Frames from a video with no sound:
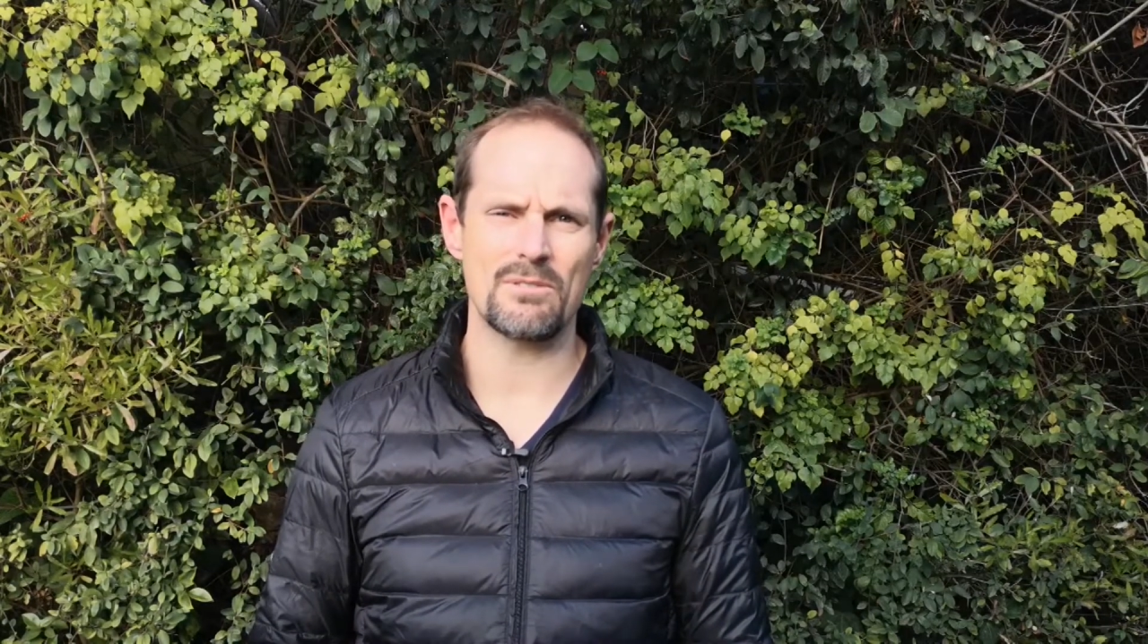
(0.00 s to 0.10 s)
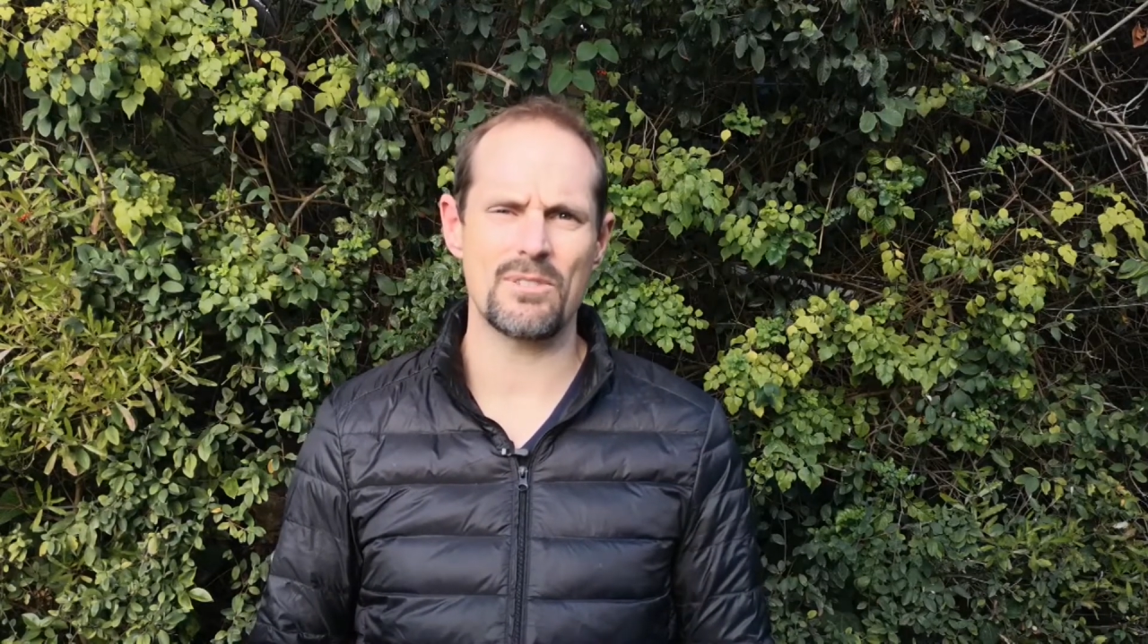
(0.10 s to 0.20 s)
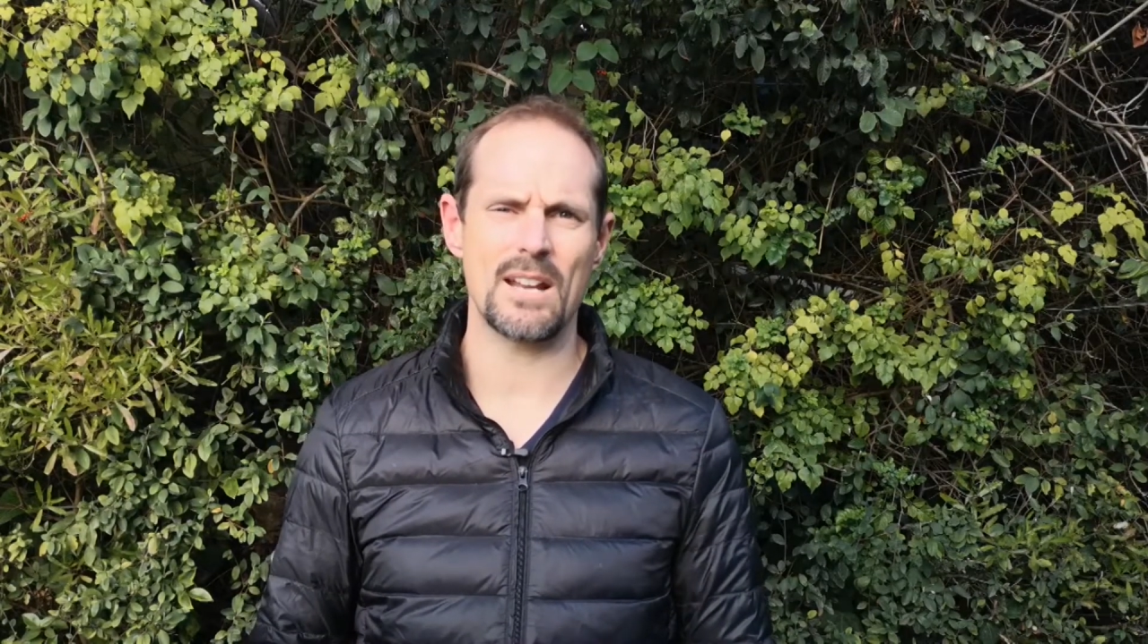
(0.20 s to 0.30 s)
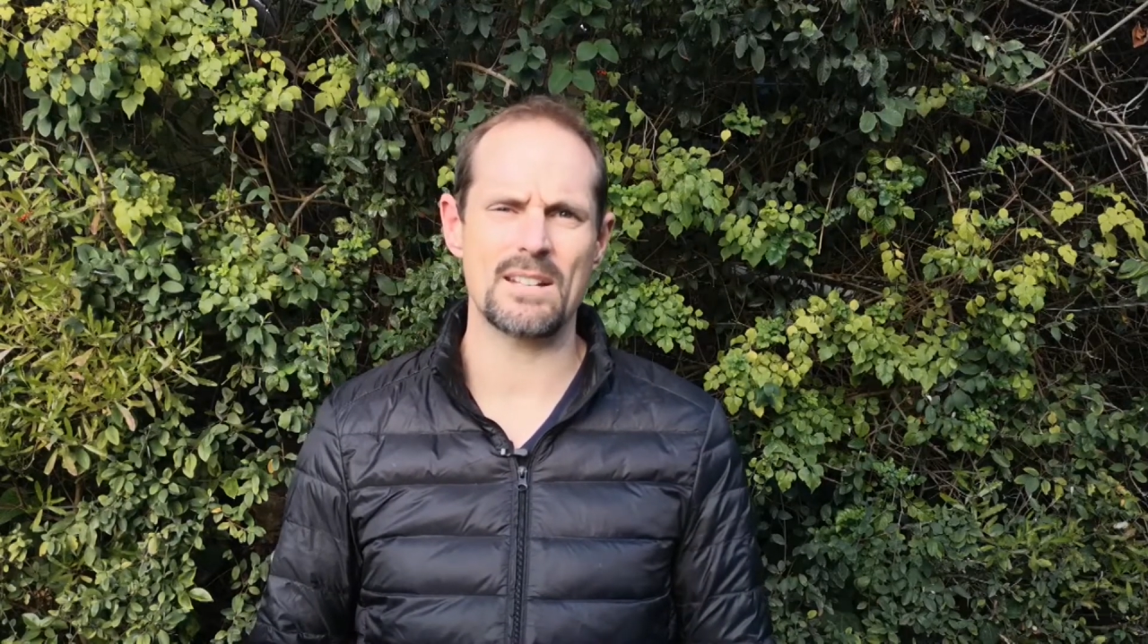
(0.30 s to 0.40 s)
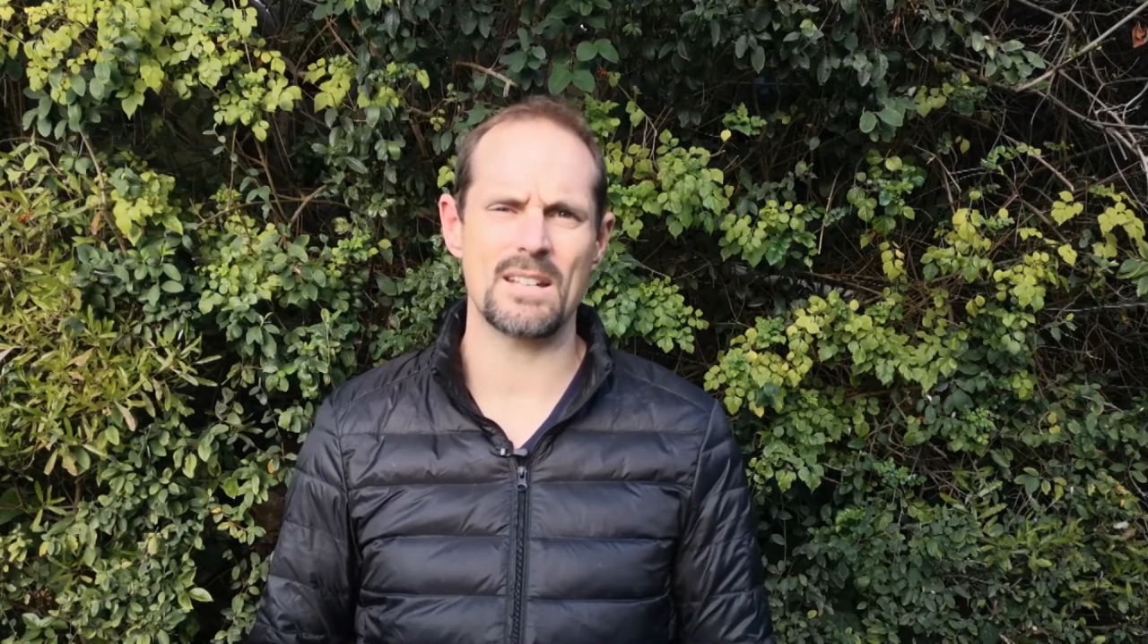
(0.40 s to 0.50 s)

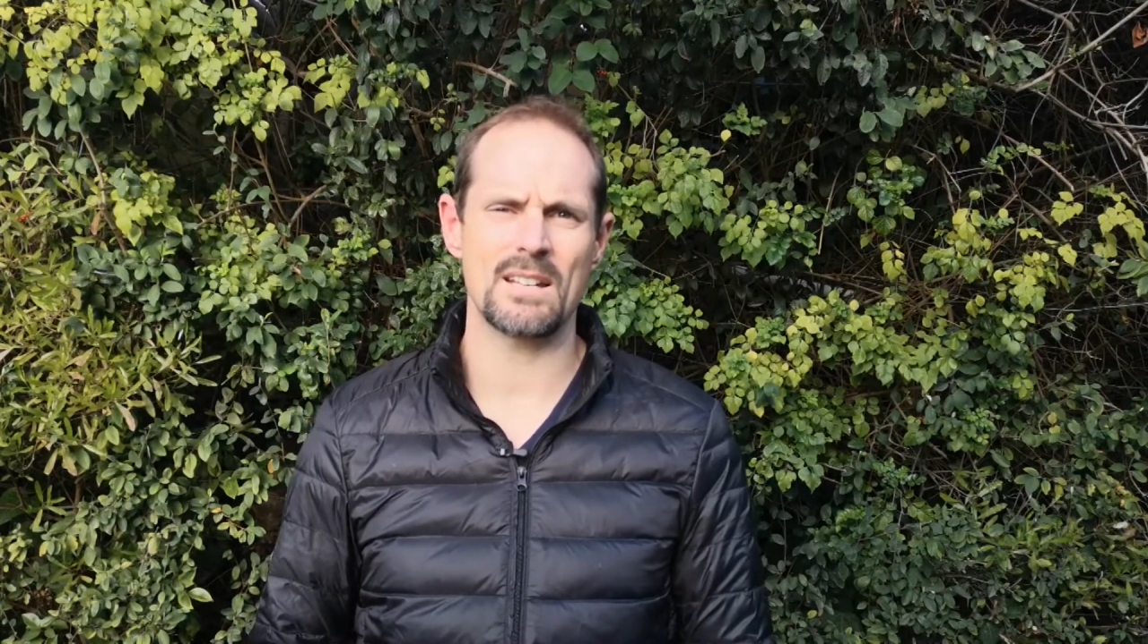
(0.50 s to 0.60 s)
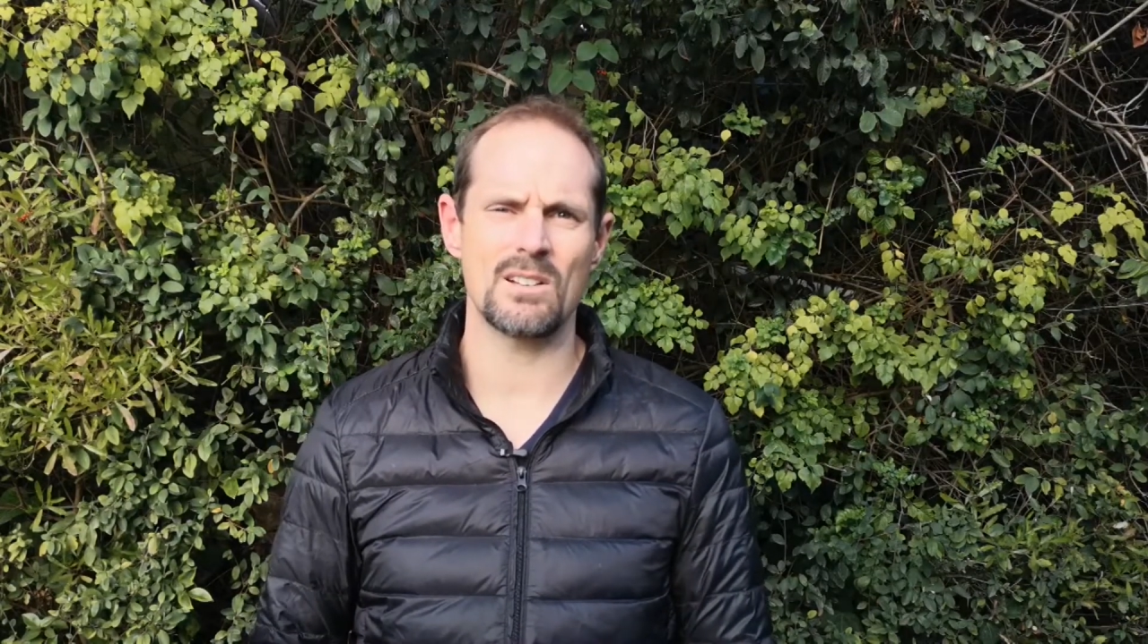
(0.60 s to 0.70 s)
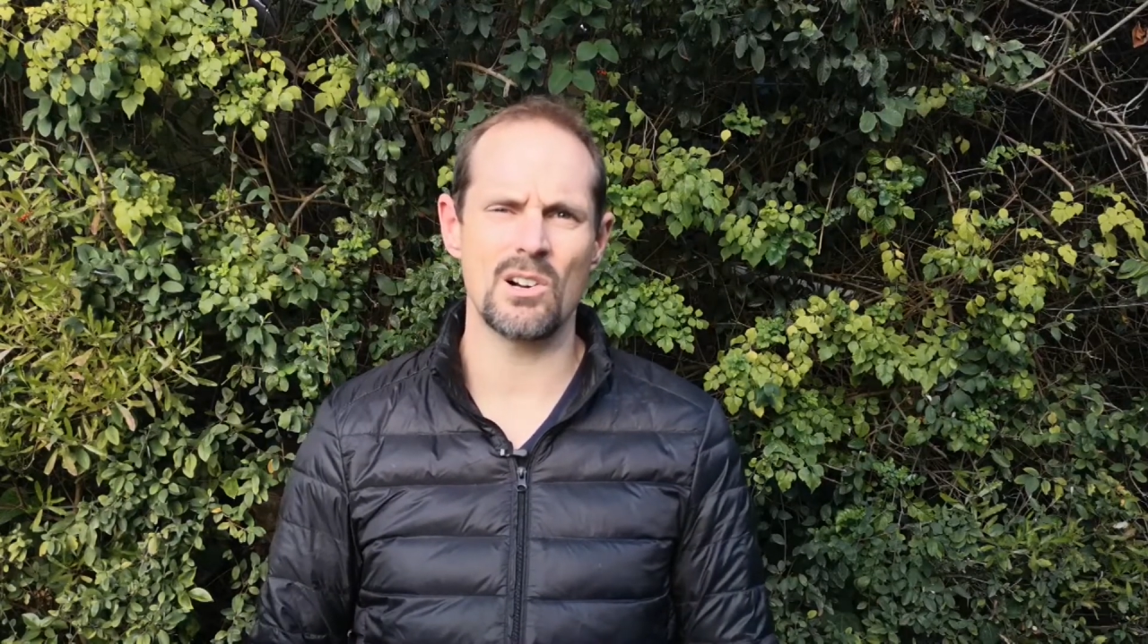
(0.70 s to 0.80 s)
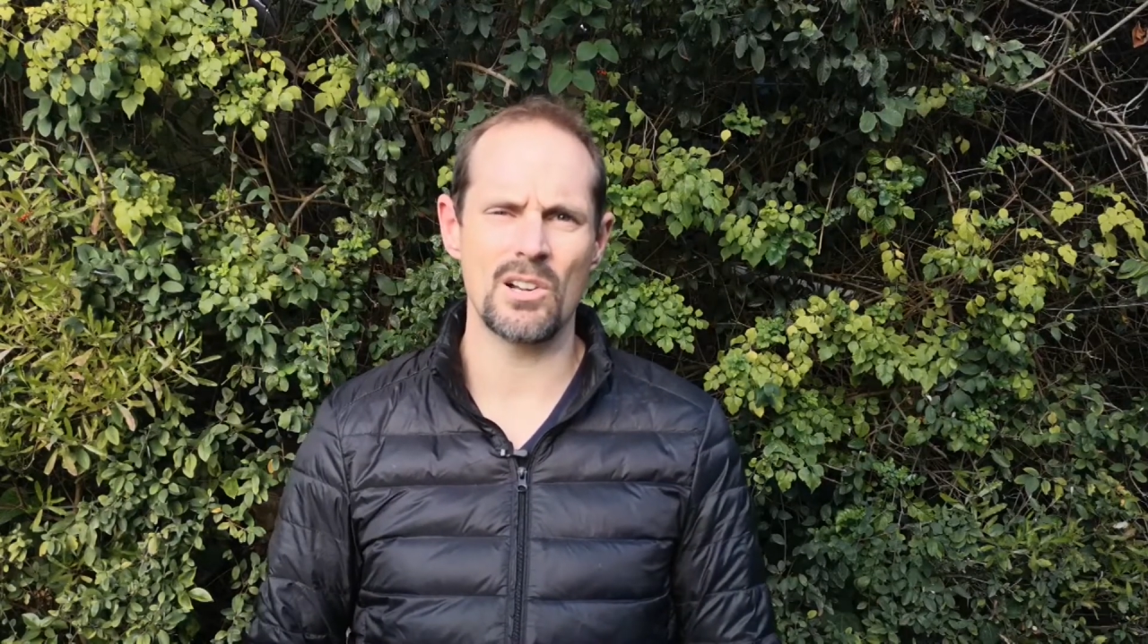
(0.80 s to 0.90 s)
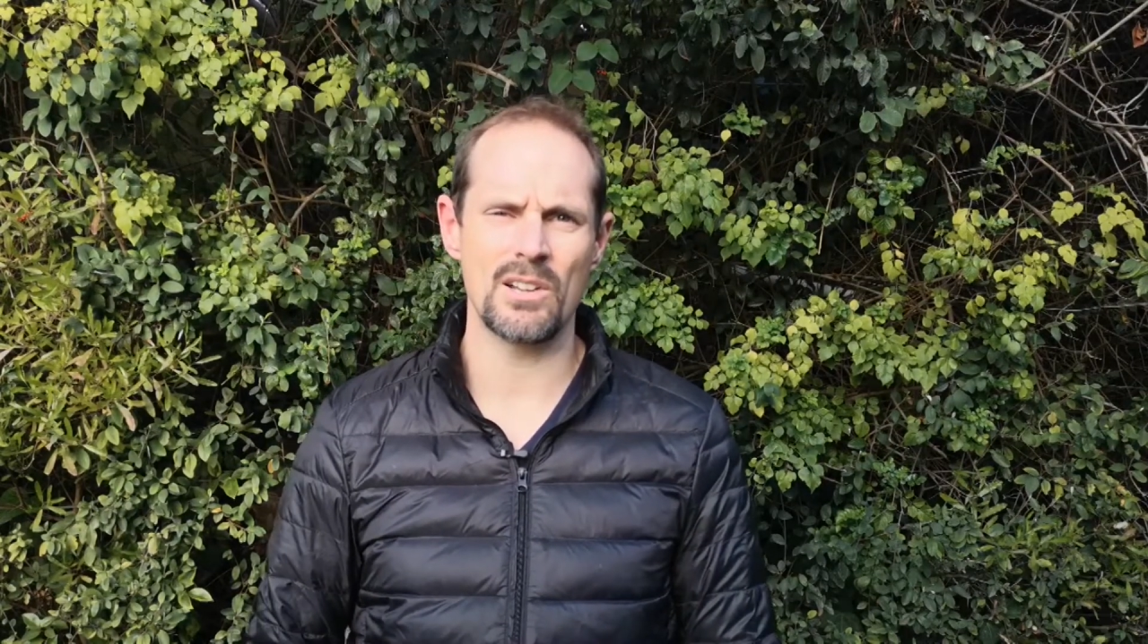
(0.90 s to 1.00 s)

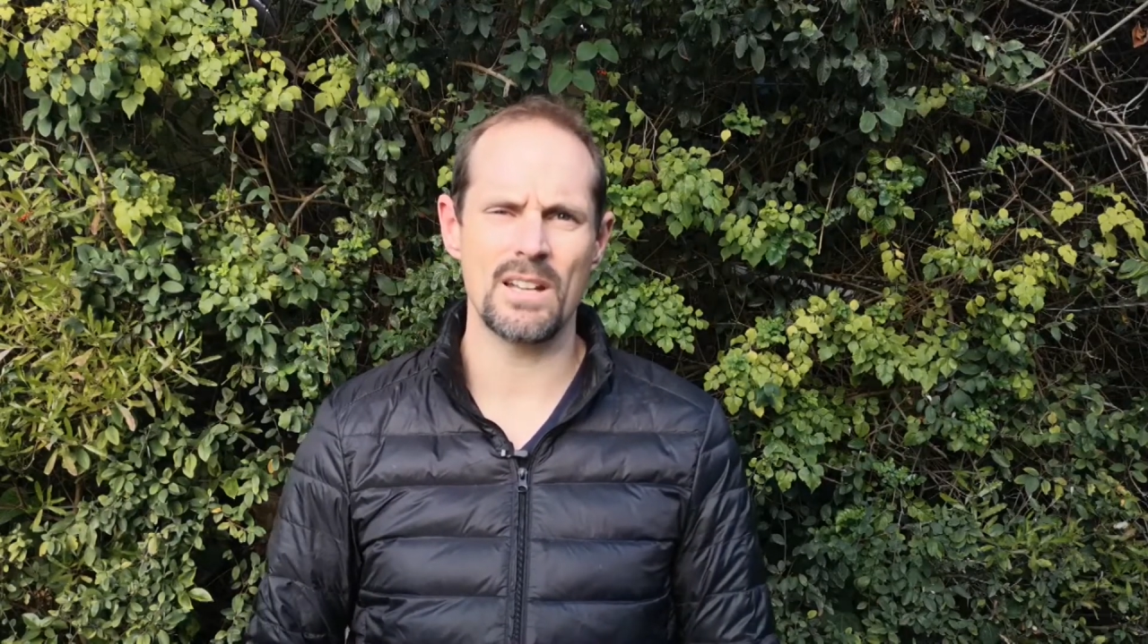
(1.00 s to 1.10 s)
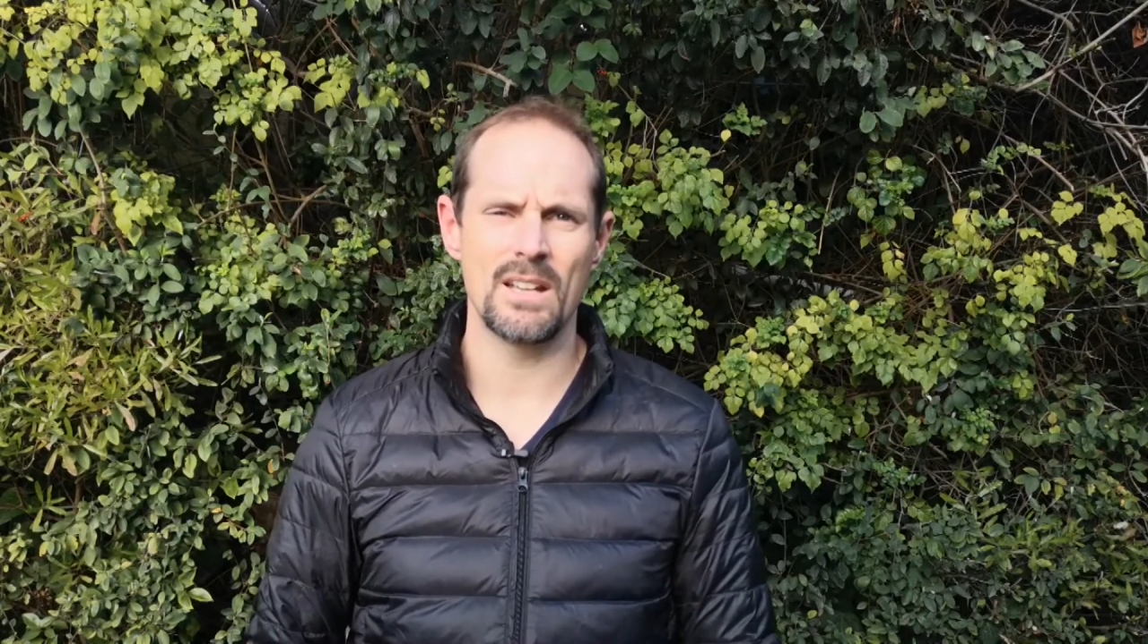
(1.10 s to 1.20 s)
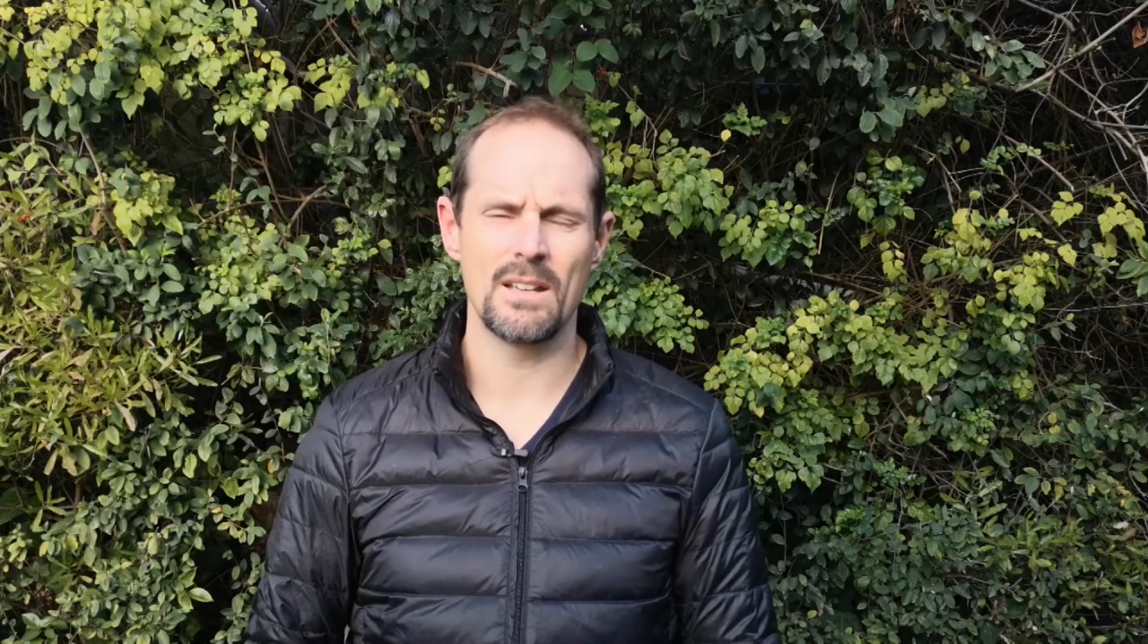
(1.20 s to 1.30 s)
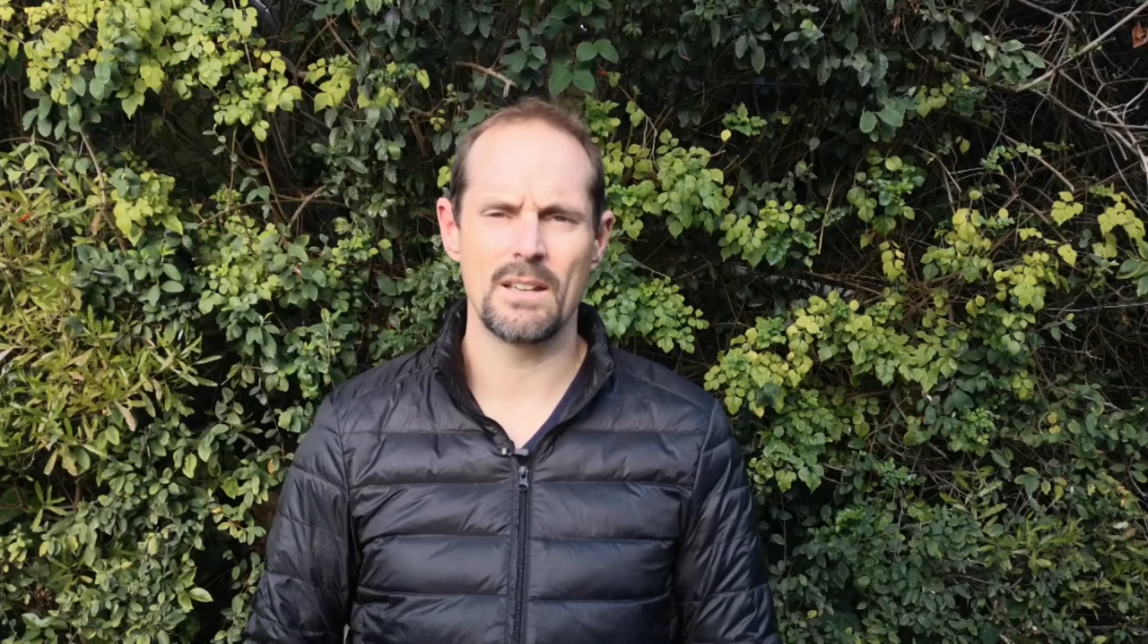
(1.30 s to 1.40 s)
reflecting on,